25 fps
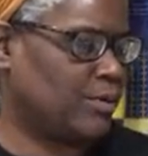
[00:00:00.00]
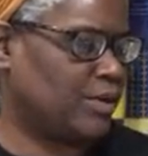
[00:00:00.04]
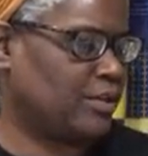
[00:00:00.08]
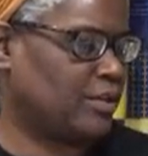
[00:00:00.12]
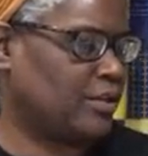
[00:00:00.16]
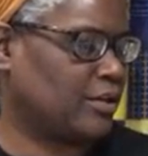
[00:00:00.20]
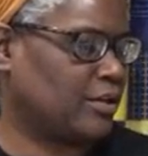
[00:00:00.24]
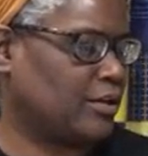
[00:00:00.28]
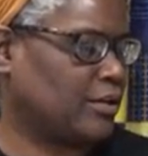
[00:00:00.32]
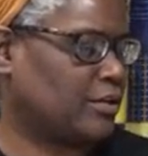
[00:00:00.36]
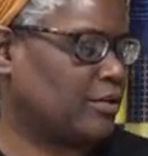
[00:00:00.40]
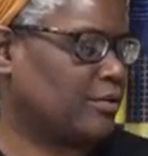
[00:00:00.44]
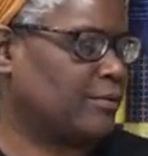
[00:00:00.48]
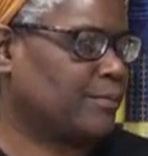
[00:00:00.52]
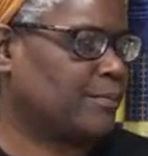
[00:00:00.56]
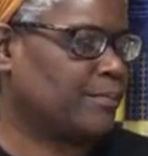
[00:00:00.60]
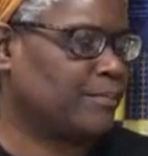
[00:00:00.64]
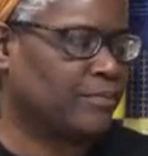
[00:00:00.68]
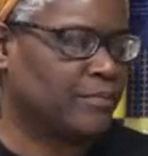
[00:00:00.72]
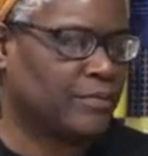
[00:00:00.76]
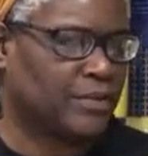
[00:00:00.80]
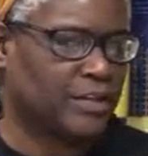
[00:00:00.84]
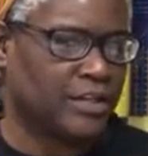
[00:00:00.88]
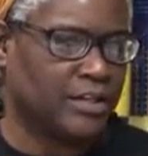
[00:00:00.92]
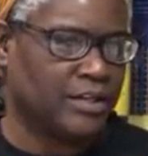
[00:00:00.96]
with her
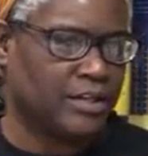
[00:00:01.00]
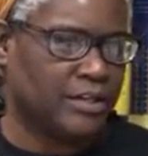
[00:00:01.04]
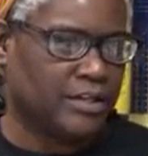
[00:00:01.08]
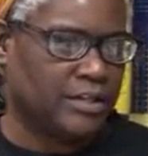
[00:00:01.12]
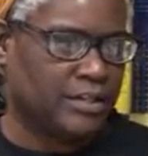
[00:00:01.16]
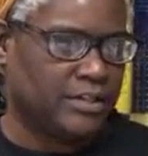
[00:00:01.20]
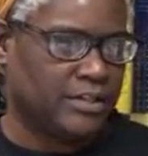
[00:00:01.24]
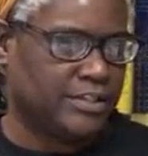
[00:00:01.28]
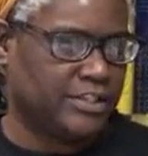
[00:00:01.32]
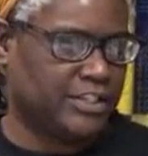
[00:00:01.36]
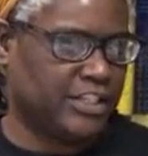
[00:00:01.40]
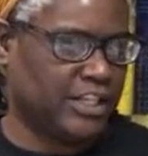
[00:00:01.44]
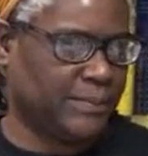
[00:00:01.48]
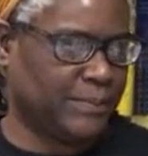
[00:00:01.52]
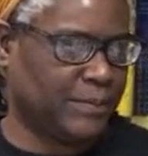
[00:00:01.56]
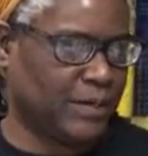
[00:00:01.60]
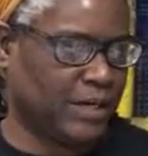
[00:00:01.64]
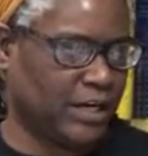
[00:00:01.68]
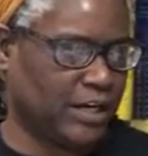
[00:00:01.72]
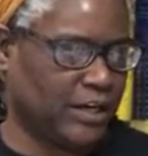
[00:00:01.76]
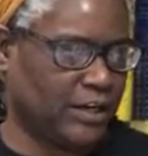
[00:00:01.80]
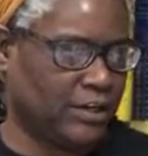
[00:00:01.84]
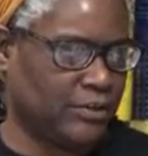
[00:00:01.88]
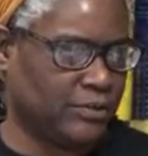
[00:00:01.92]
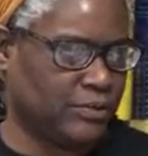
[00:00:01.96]
zip
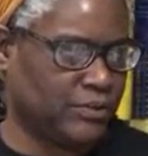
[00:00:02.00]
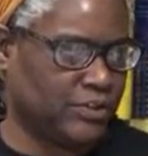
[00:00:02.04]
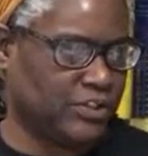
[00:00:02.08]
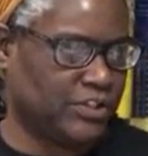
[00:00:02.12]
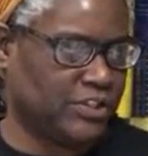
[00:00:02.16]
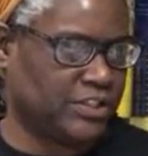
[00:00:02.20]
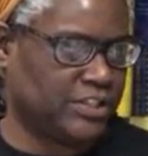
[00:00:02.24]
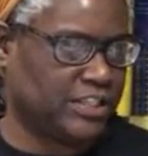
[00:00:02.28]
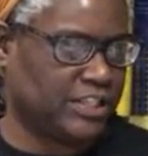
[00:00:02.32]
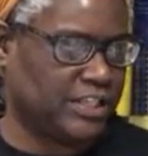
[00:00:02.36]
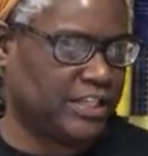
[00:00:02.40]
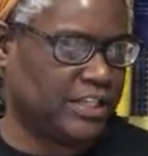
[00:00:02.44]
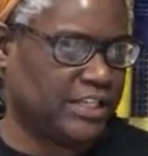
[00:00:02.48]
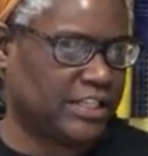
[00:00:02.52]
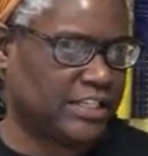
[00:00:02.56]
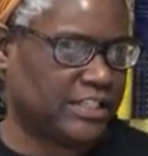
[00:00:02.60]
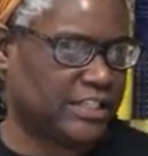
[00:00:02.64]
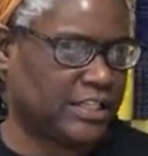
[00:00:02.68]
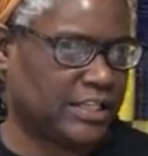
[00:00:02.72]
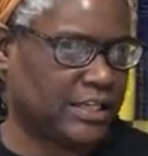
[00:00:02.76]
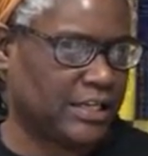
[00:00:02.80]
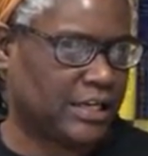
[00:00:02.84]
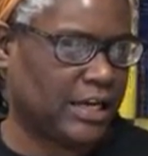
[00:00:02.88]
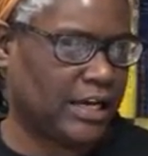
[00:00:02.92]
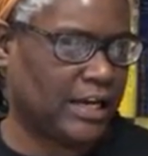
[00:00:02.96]
code. She says,
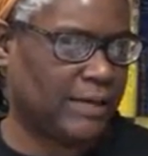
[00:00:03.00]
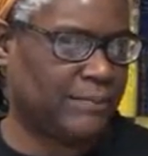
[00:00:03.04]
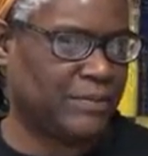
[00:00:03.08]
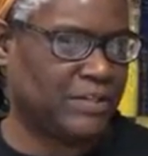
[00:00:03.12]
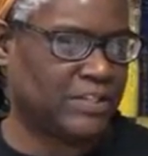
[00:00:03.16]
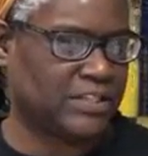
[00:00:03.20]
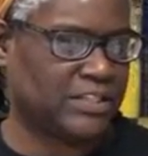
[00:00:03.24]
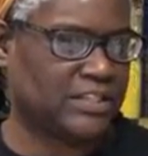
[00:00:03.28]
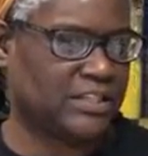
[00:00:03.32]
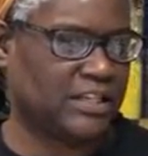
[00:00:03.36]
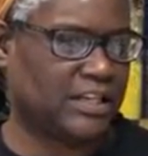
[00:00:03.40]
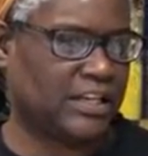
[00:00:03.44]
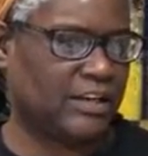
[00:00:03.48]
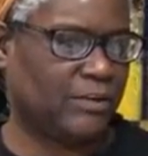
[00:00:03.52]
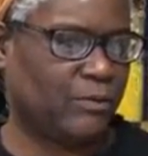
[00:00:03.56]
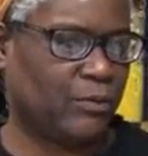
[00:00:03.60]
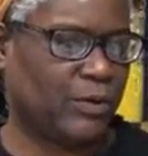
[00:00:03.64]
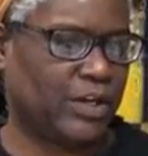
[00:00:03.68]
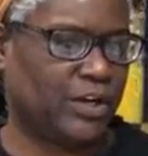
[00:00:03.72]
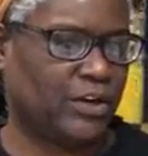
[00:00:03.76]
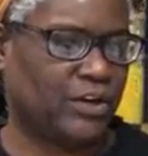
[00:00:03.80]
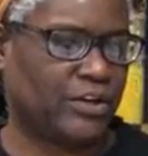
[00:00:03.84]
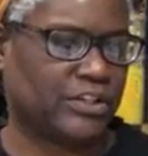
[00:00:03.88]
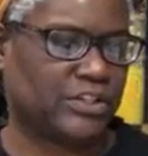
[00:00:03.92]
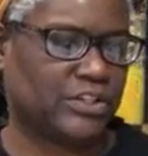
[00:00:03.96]
Hi, Miss T. We
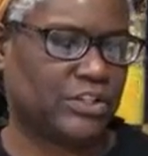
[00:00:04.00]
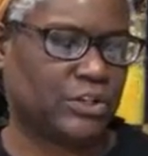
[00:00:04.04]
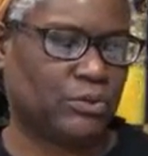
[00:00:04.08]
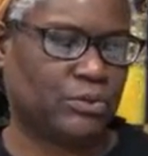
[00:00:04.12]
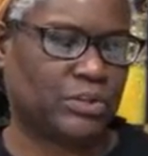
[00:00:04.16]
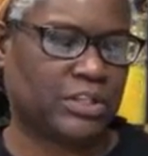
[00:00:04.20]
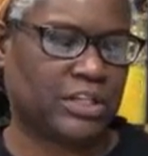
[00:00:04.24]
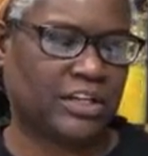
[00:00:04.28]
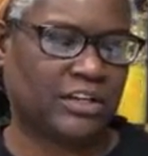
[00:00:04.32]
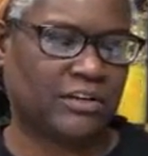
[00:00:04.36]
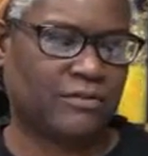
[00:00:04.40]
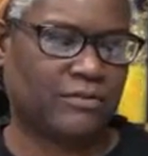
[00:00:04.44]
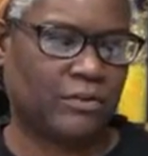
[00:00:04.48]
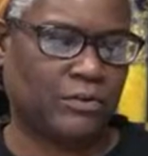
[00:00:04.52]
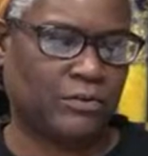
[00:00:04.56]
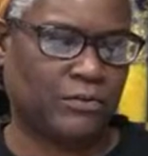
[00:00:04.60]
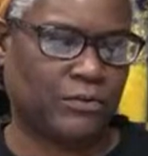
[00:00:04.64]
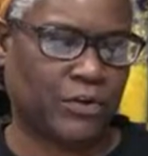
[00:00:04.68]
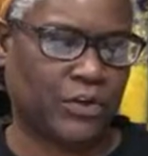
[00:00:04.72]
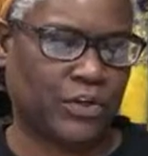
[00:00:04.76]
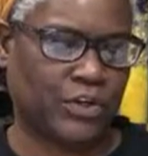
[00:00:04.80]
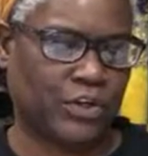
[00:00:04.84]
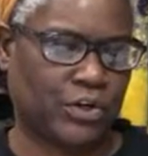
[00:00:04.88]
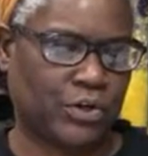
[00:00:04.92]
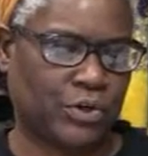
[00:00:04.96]
are so thankful for
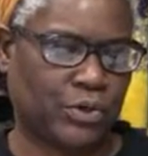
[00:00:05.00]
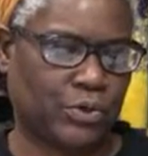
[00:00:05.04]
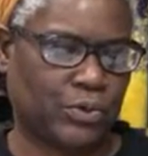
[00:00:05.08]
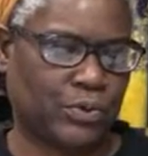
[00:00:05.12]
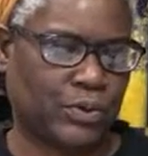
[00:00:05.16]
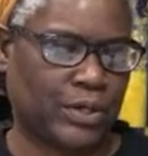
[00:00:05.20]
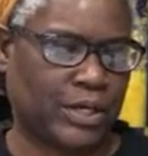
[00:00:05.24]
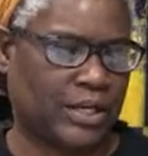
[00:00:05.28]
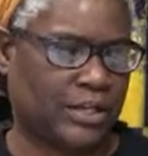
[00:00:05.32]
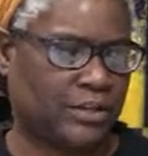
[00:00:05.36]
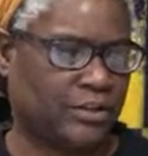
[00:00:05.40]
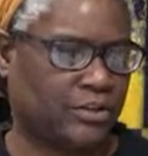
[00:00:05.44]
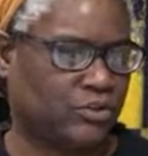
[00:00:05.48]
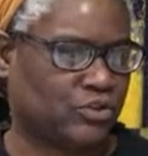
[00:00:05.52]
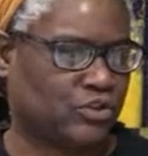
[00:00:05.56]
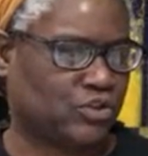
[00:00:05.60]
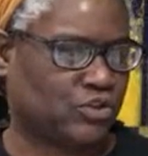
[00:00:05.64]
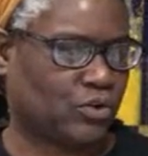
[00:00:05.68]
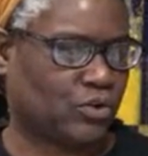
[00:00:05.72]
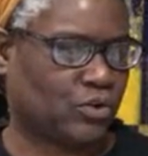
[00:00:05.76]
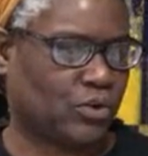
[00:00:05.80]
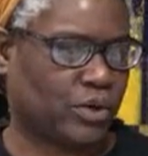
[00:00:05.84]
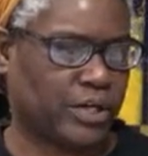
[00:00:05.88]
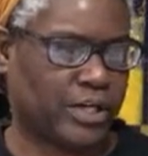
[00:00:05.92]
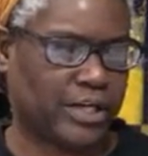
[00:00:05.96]
you and the
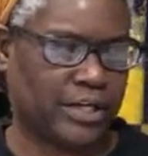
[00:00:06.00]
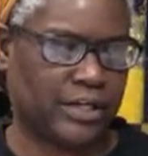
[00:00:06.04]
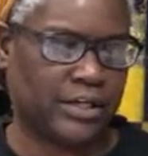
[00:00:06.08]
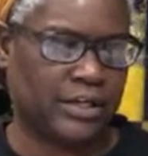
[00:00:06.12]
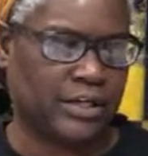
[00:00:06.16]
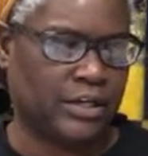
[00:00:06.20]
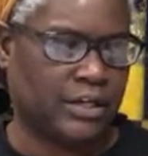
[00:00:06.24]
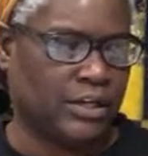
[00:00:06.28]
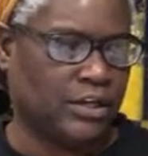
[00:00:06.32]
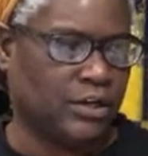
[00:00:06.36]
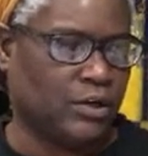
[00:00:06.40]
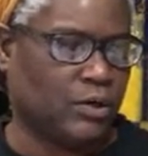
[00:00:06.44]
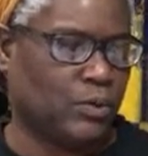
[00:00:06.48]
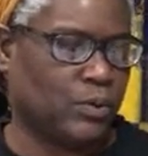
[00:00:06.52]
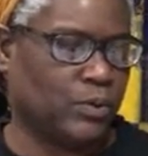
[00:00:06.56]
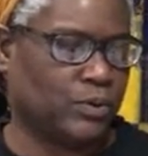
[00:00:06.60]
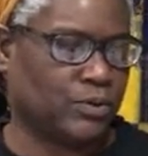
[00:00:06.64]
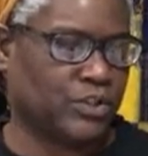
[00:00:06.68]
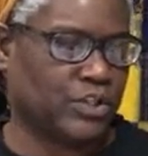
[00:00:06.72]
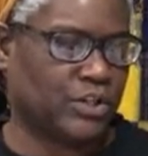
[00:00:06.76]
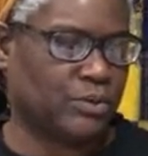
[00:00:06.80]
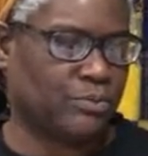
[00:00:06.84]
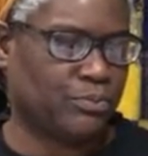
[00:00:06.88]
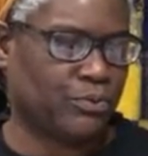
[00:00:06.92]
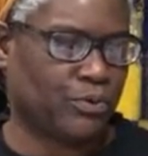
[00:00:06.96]
joy
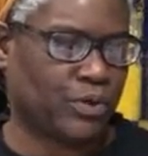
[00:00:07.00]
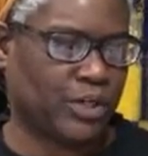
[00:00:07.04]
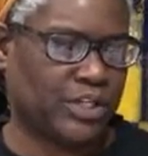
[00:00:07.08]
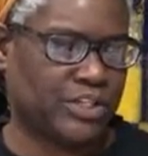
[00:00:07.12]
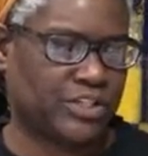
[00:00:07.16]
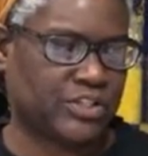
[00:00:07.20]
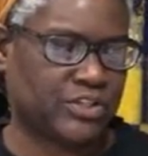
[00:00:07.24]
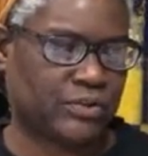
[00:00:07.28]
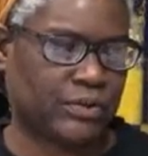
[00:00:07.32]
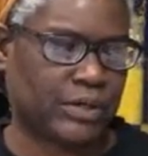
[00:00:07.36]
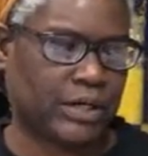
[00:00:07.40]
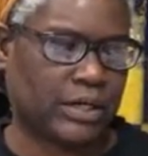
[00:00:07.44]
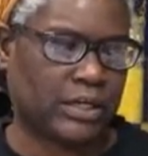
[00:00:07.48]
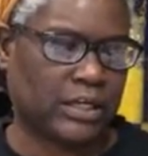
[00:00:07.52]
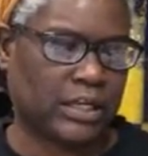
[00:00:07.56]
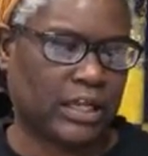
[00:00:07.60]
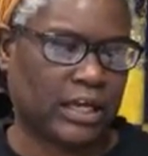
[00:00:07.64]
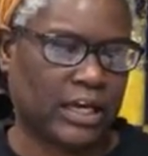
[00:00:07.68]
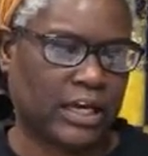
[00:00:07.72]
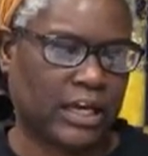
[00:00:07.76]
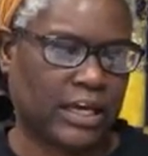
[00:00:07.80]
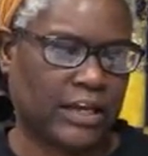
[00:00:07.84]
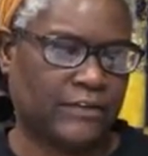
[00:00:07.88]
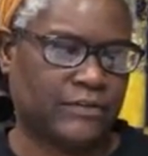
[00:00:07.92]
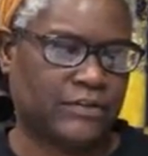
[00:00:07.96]
quilting brings to our
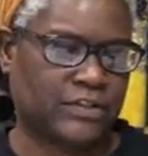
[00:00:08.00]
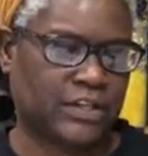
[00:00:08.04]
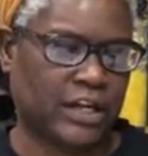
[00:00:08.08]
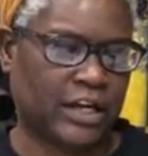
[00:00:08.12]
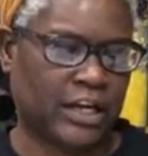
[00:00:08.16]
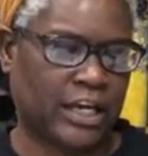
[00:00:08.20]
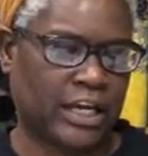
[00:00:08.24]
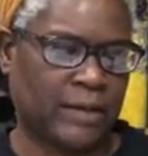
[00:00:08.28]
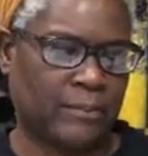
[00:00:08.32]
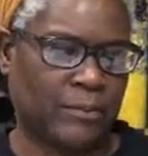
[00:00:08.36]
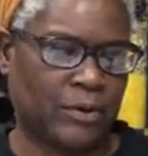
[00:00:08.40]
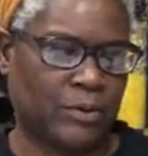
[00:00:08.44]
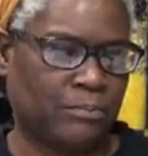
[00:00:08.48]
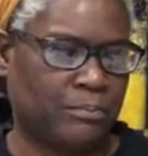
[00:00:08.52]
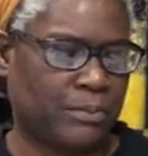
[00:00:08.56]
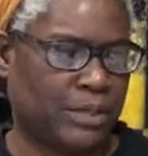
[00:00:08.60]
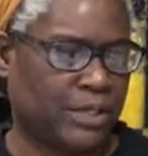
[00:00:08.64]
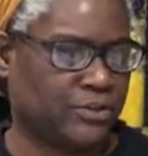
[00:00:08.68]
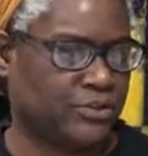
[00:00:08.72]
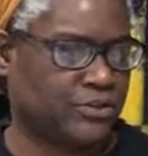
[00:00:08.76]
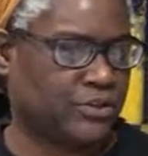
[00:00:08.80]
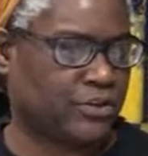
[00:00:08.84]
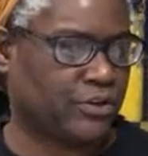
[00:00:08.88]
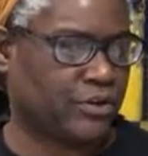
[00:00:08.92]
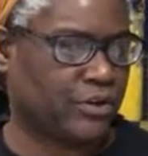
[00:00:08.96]
lives. I am a
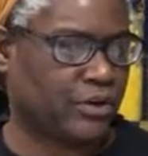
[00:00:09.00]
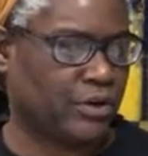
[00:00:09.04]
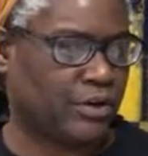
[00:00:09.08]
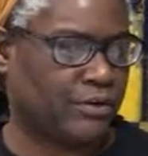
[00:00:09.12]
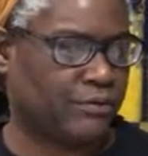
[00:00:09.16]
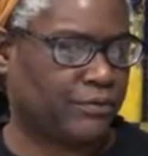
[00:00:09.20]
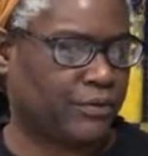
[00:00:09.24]
mentor of